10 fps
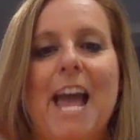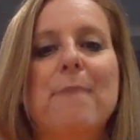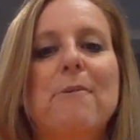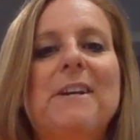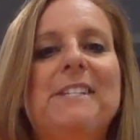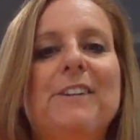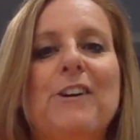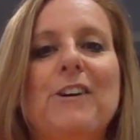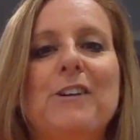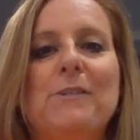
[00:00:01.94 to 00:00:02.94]
Hey boys and
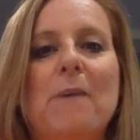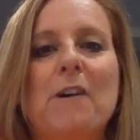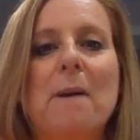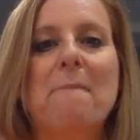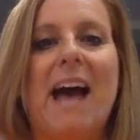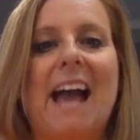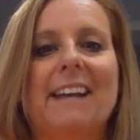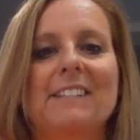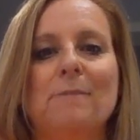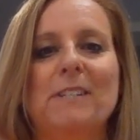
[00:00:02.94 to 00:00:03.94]
girls, welcome
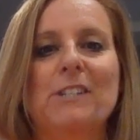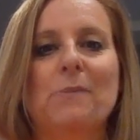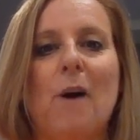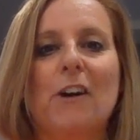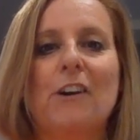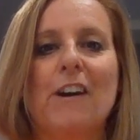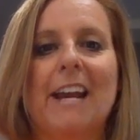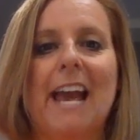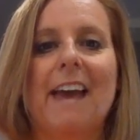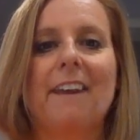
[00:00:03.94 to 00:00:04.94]
back. It's Mrs. Walker
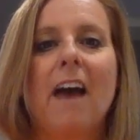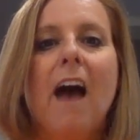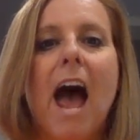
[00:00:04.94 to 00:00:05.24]
again.